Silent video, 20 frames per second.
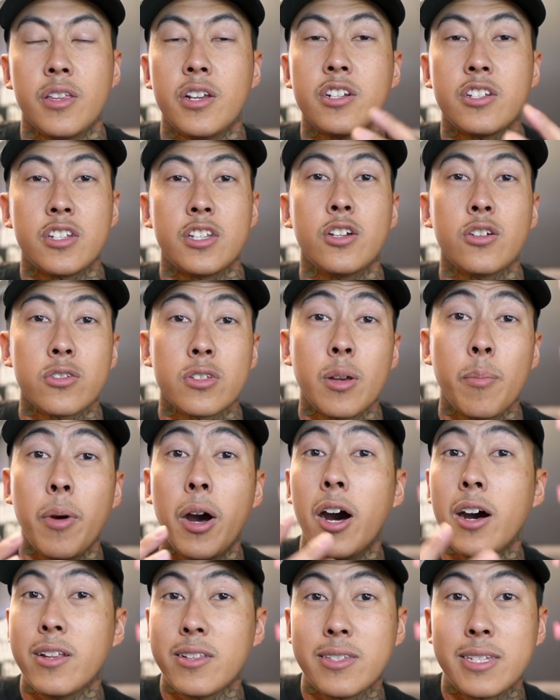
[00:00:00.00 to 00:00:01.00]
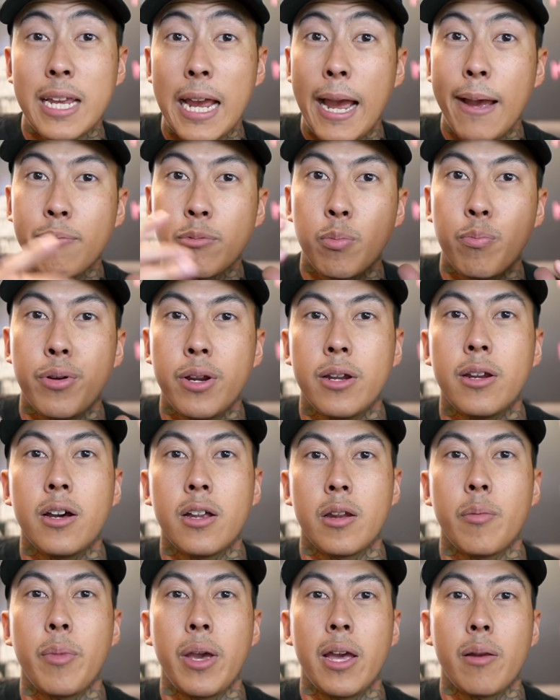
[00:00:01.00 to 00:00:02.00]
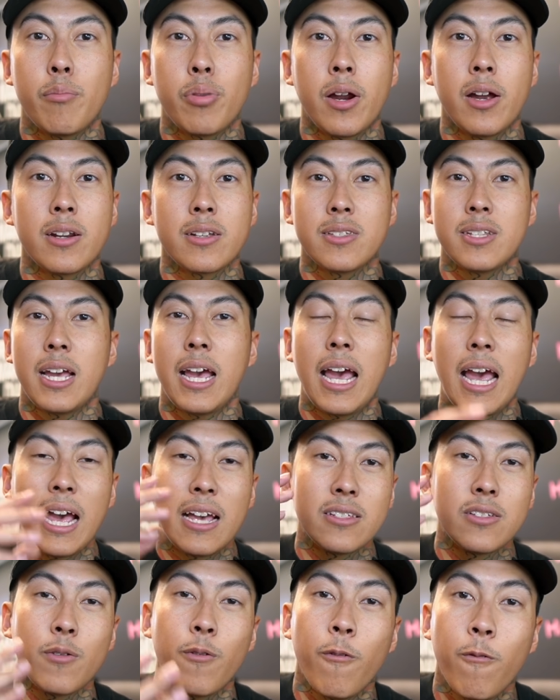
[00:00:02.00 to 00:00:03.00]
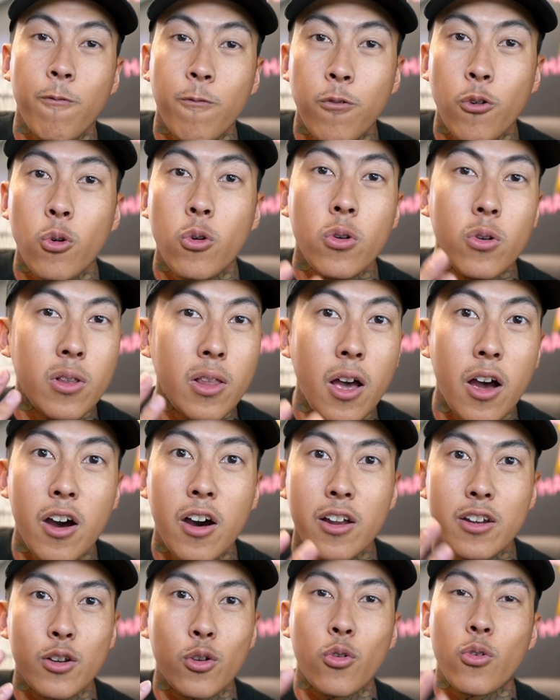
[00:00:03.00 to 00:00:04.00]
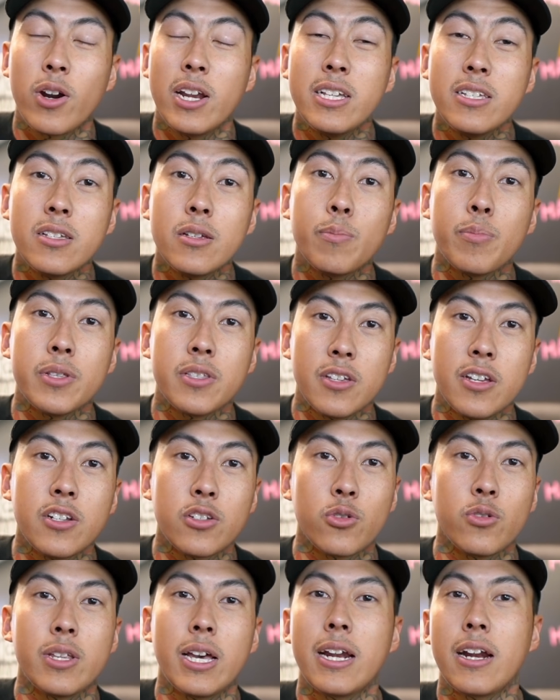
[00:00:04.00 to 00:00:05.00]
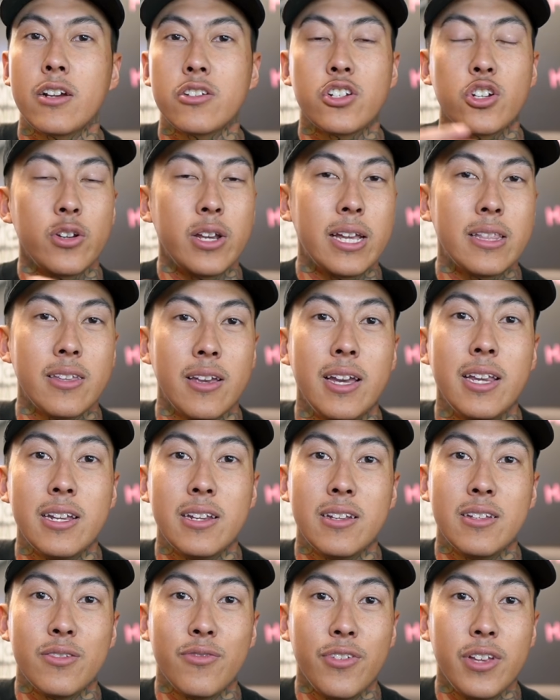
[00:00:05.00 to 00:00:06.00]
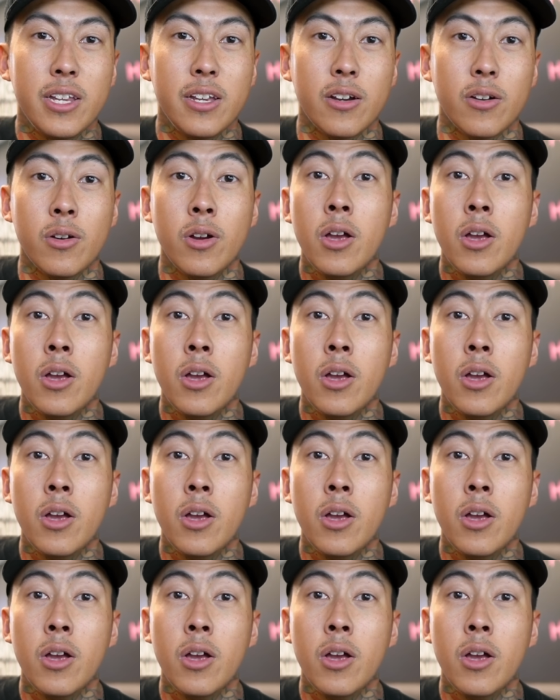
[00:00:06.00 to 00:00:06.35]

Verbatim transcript: There's still some untapped print-on-demand products that has full-on crazy potential that I'll show you at the end of this video.